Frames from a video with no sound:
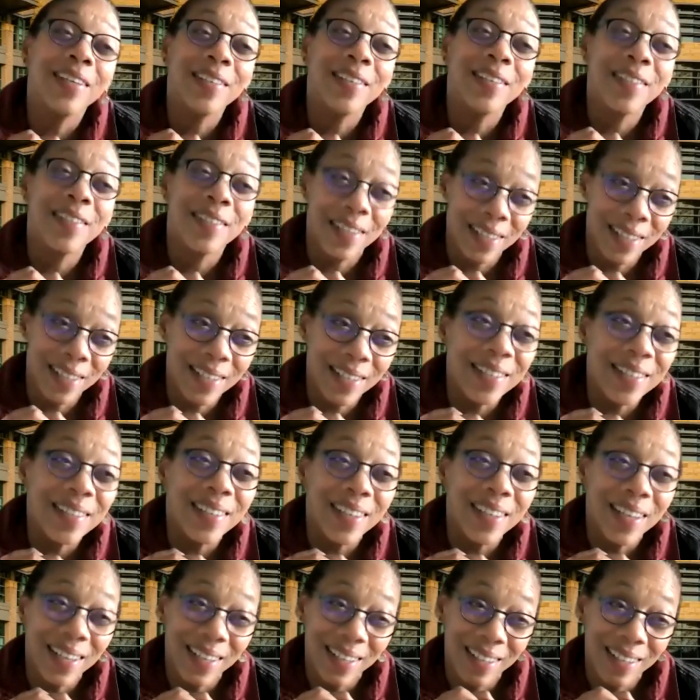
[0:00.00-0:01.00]
So there's
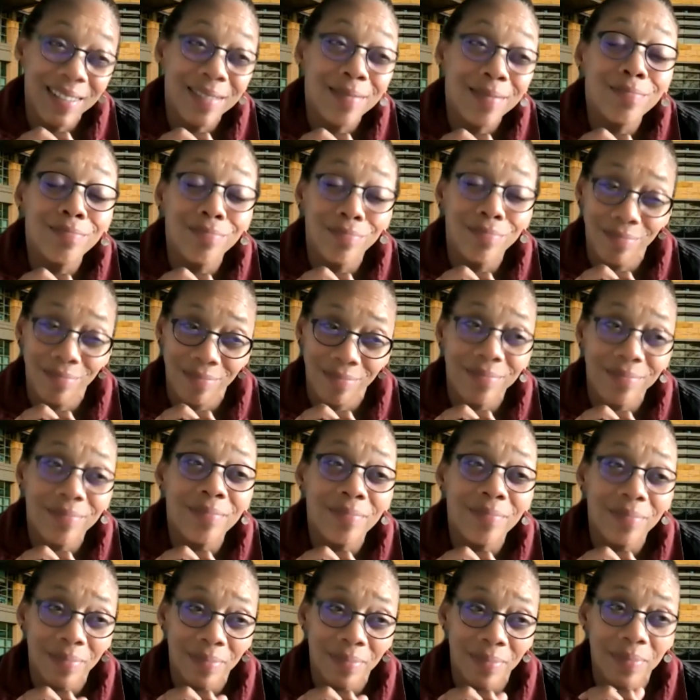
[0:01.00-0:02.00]
so many probably different
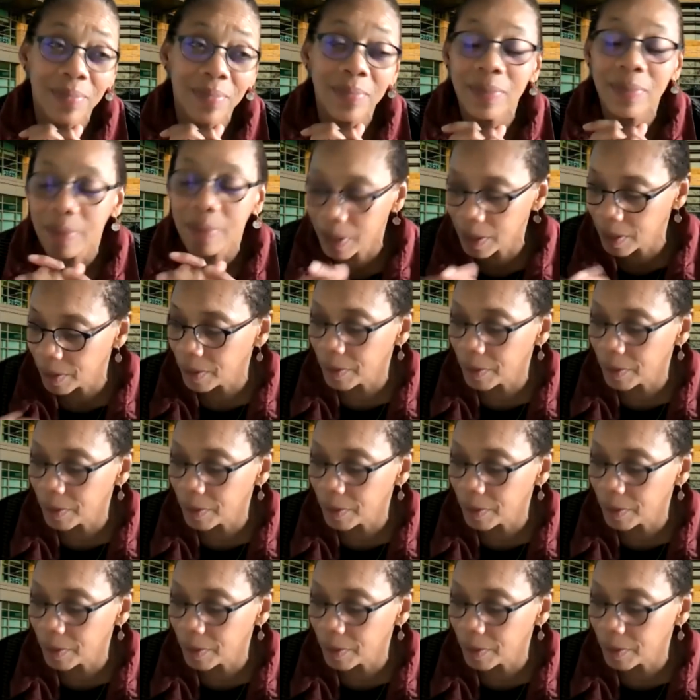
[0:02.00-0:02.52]
reasons also